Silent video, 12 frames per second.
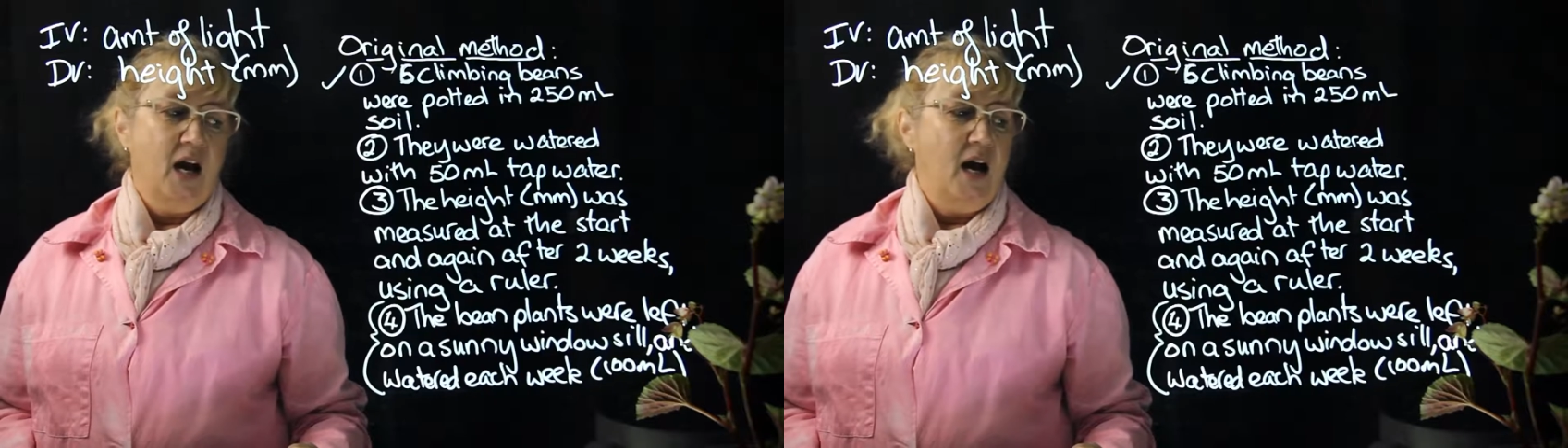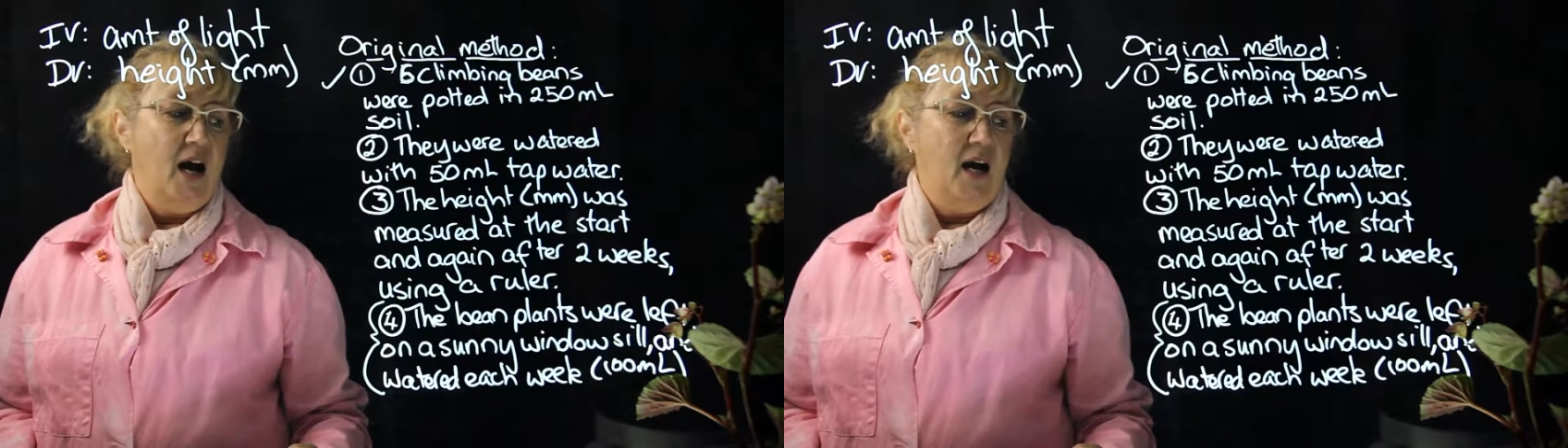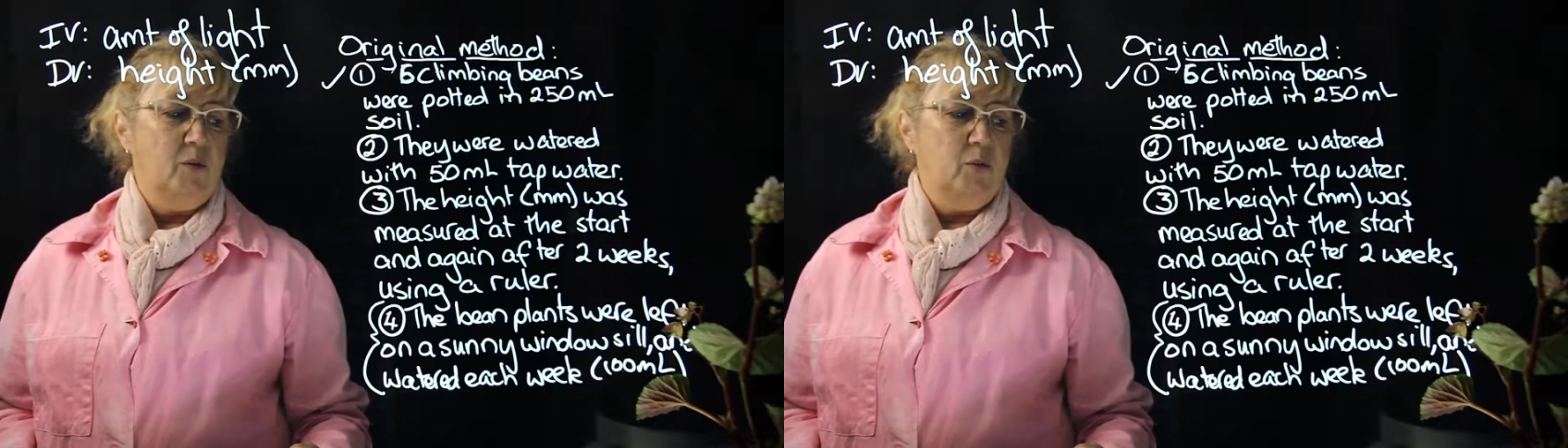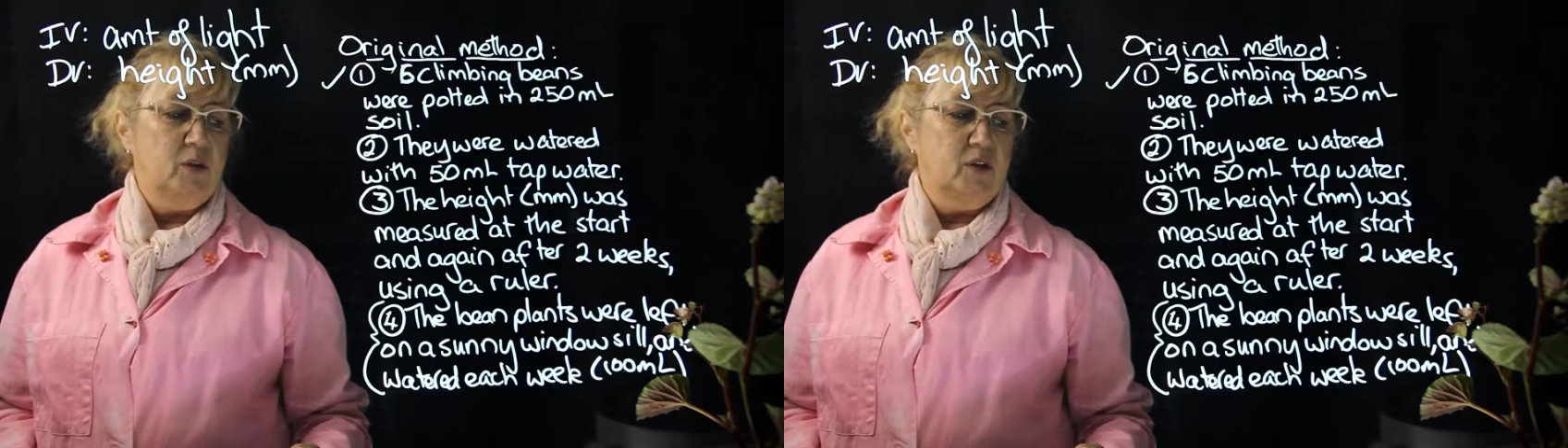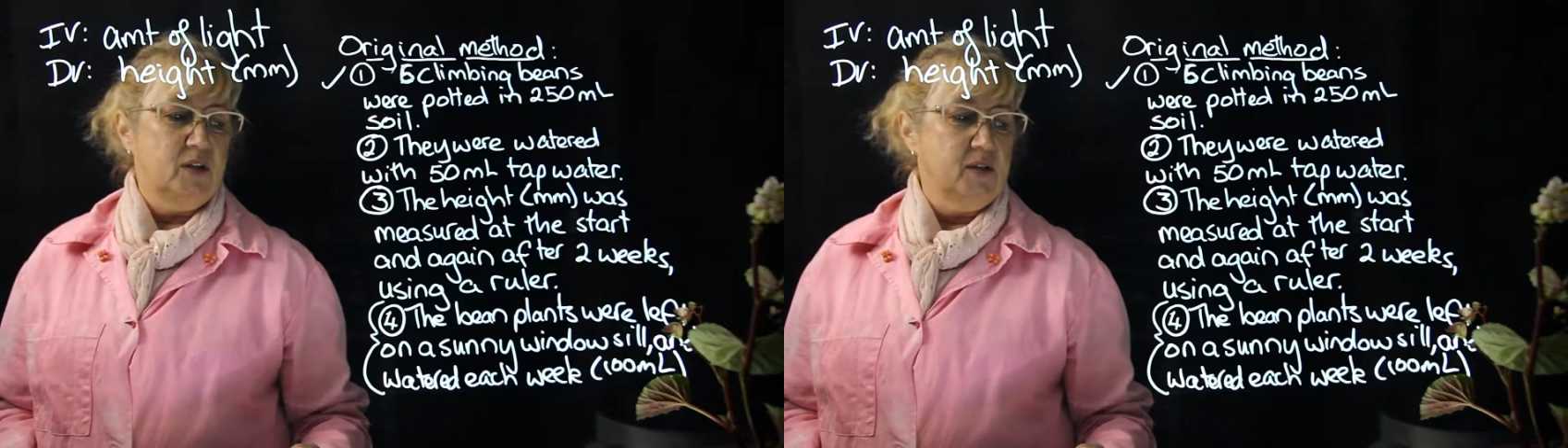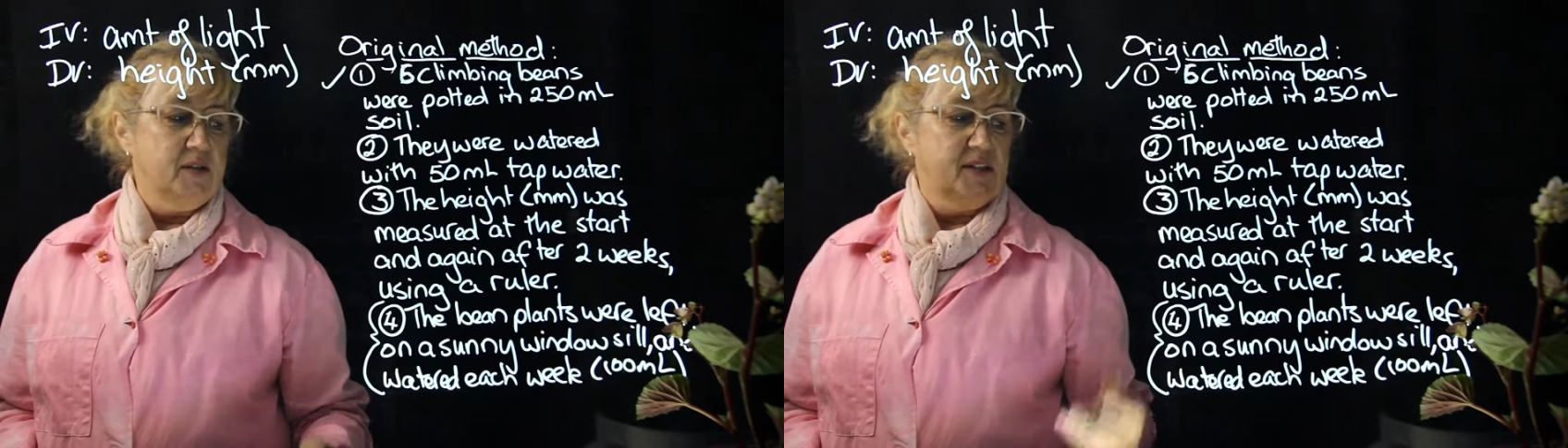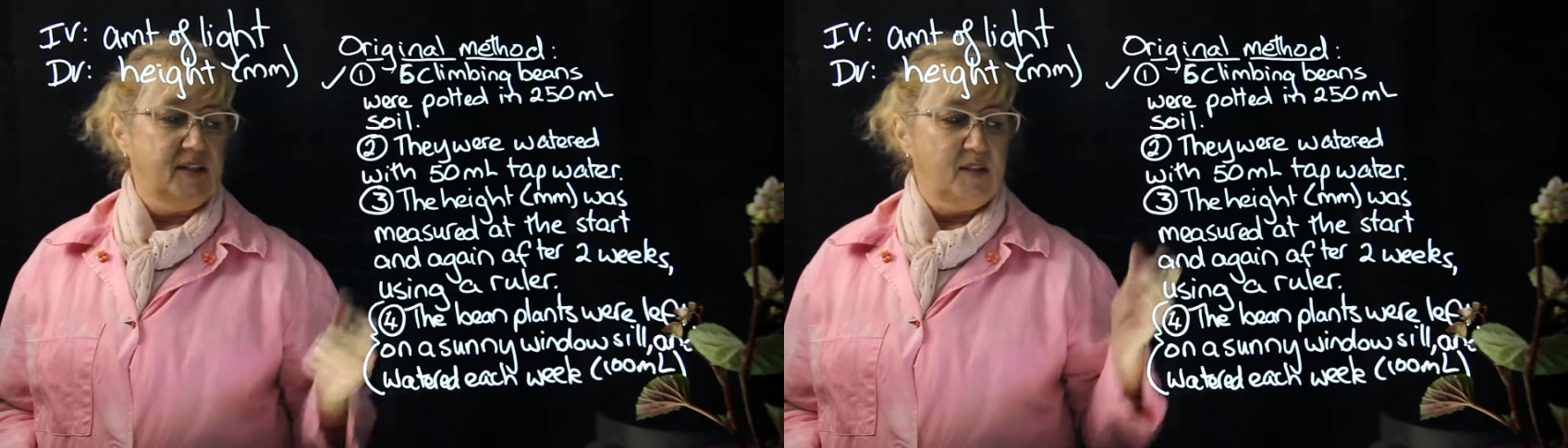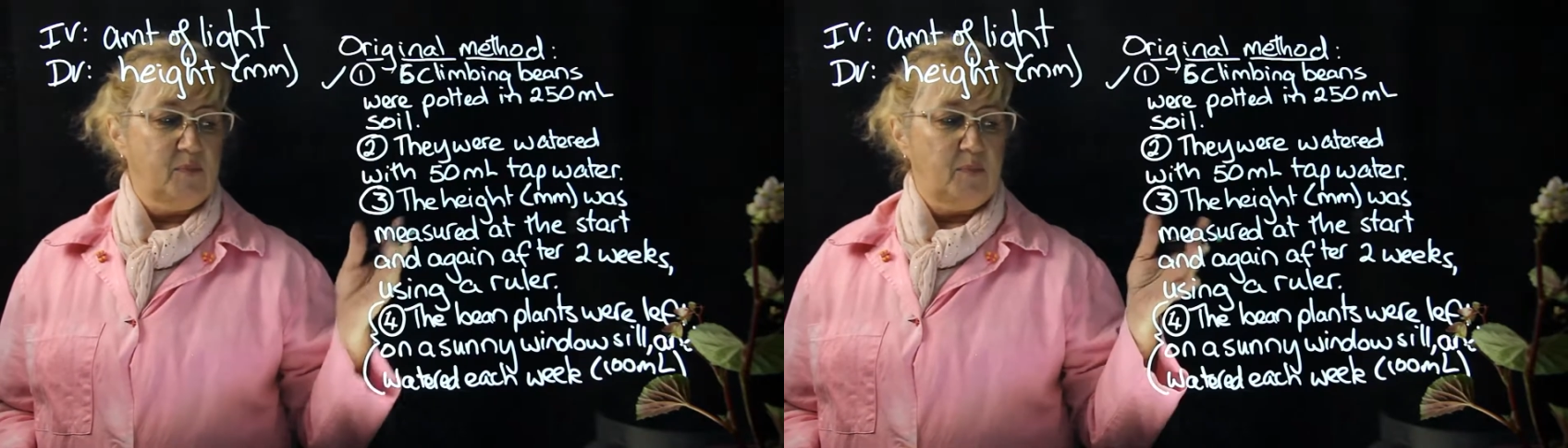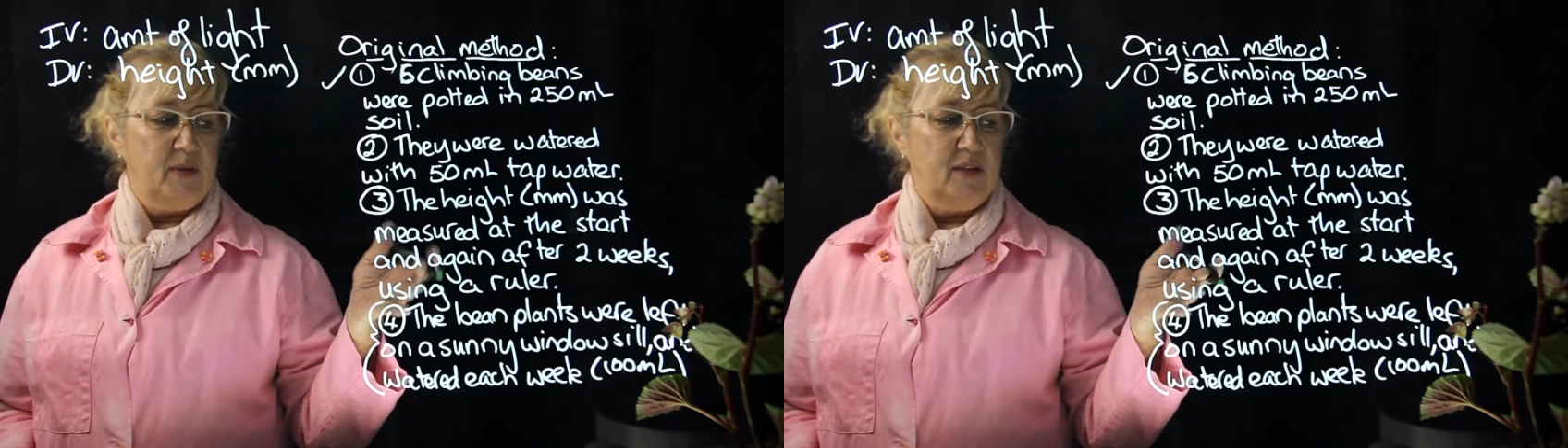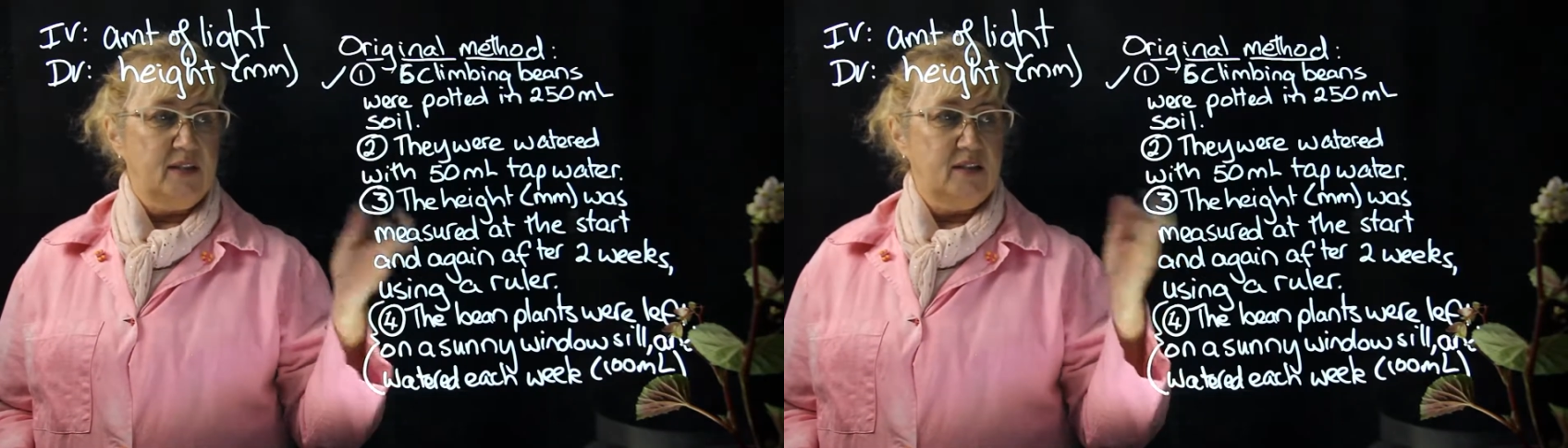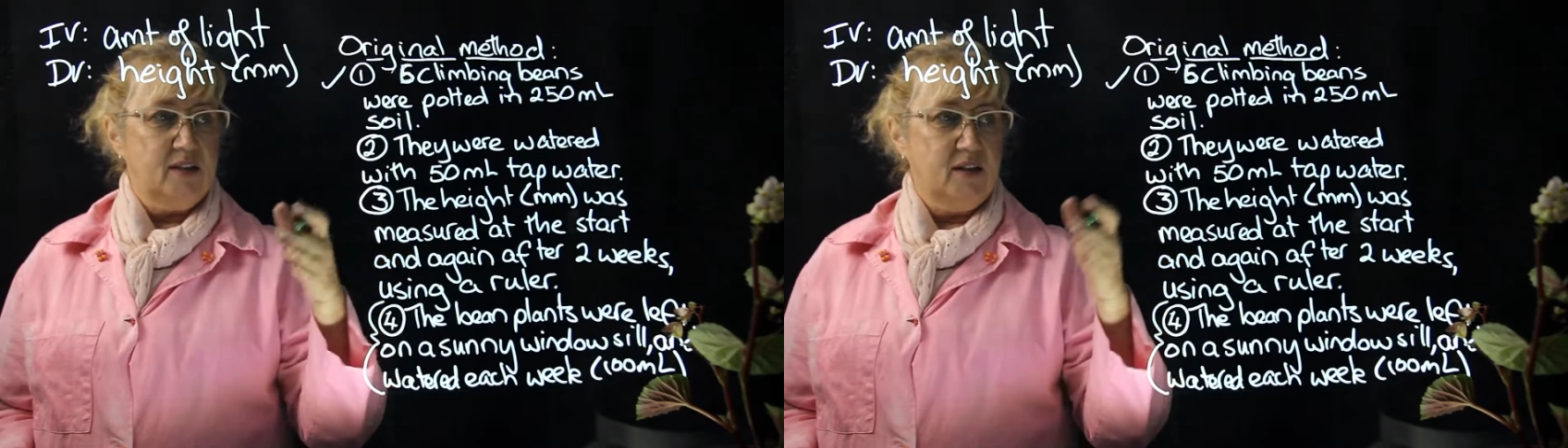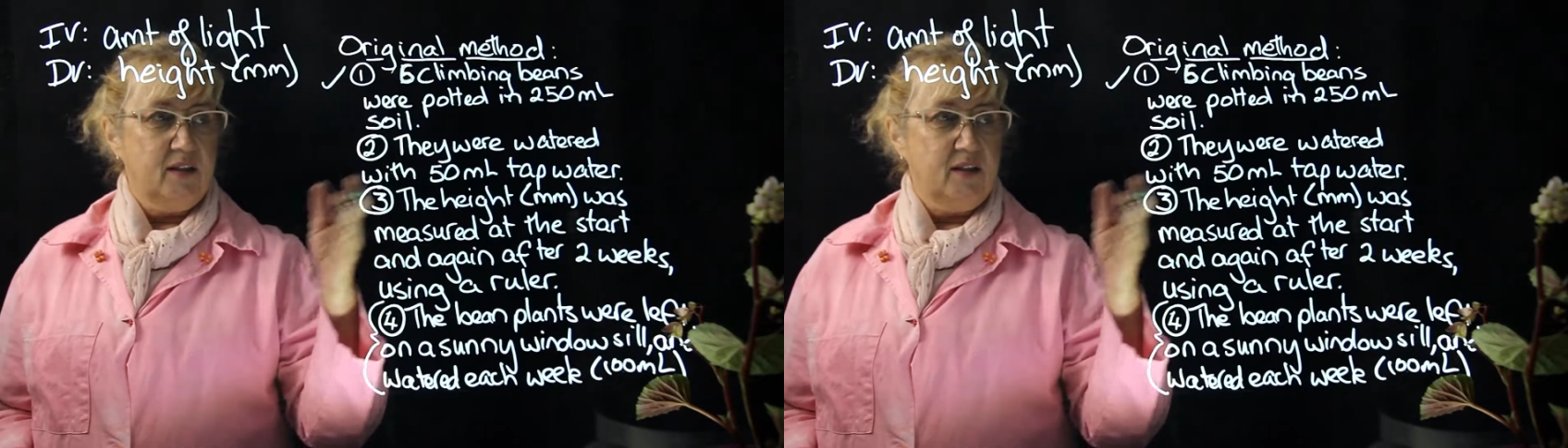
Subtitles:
I would split